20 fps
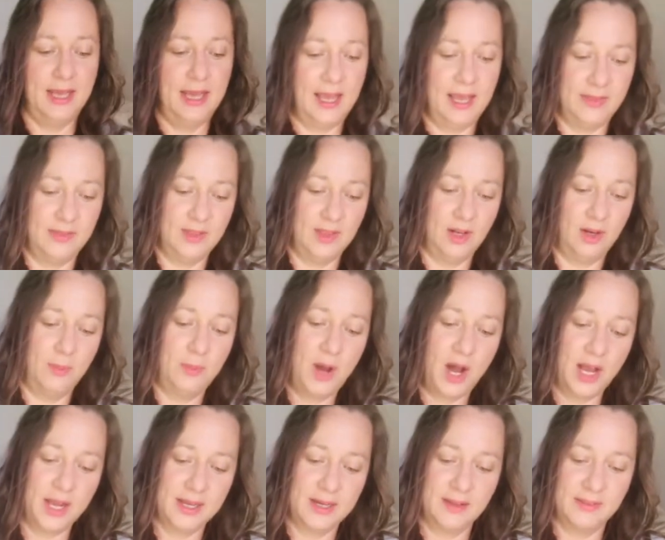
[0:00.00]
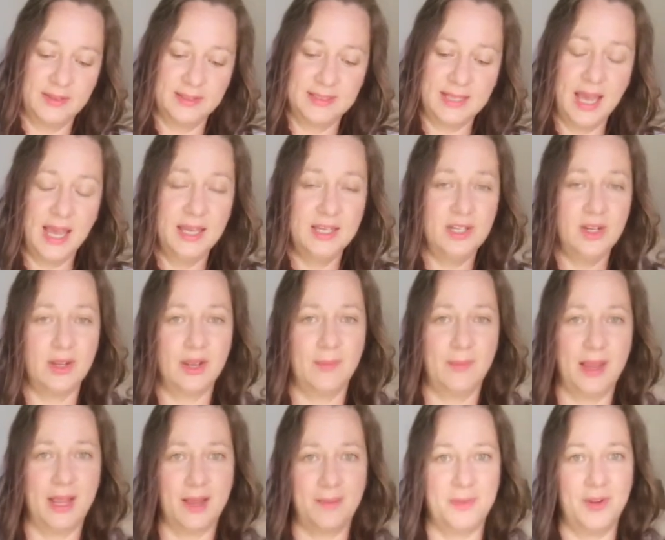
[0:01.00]
And the little pocket on the side, you can
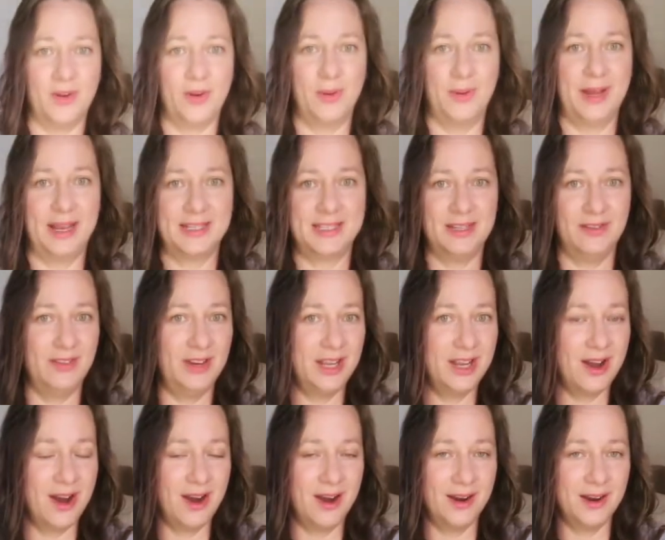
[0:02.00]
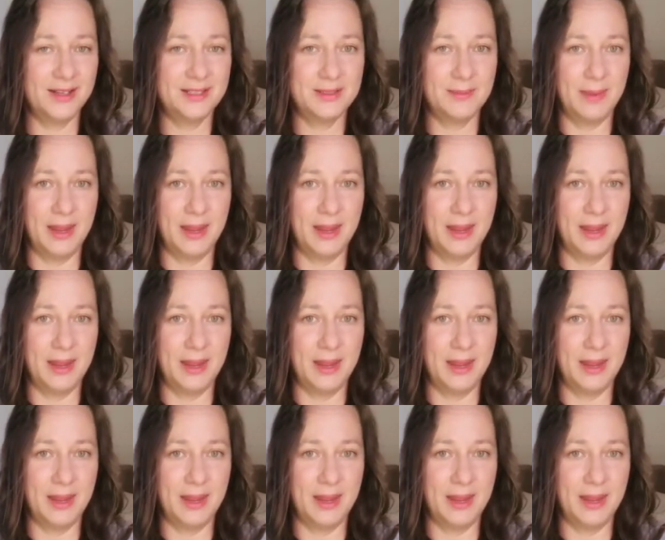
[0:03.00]
make up your own activity cards,